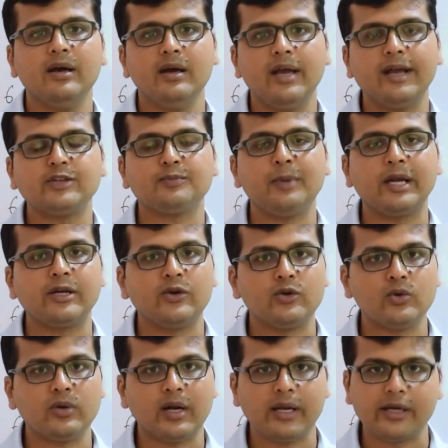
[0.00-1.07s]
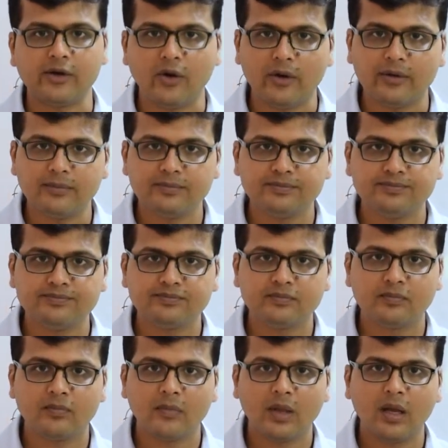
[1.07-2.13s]
expect you to write on.
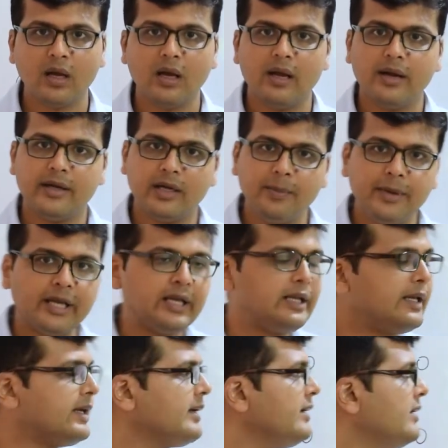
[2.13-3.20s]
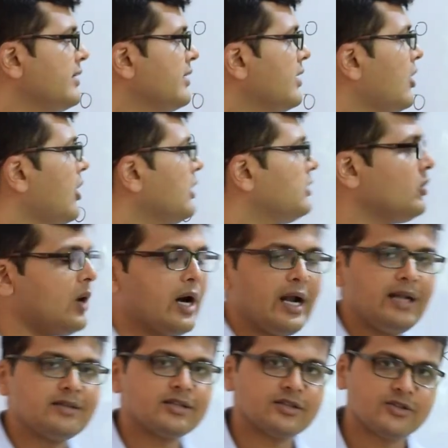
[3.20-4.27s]
Typically, although
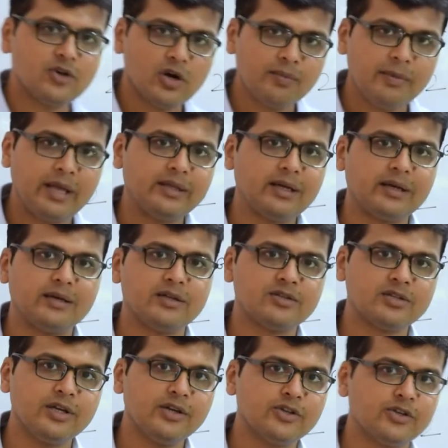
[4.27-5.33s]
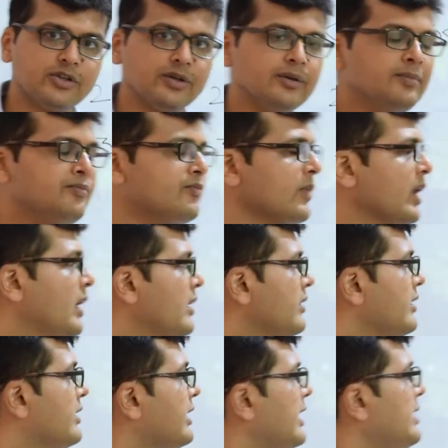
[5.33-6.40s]
IELTS does not make that distinction,
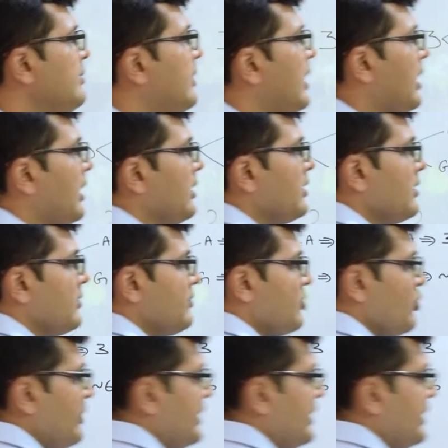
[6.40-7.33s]
the time to be